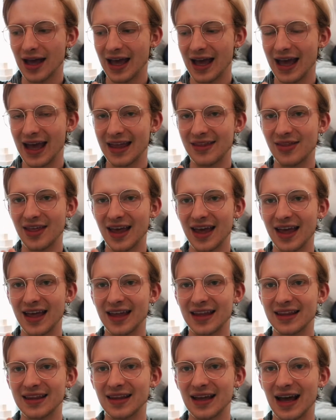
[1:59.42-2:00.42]
and
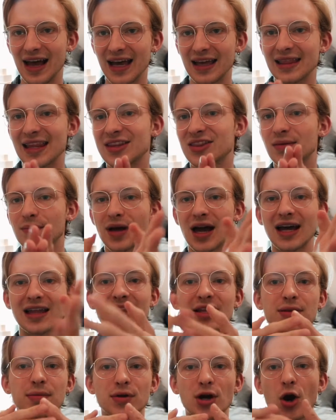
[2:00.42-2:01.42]
then I let them
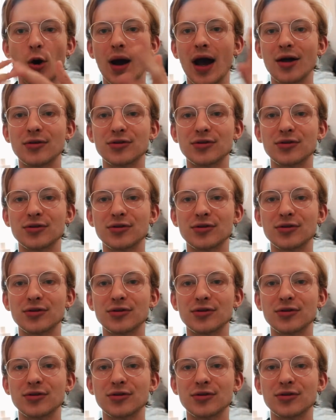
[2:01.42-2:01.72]
go out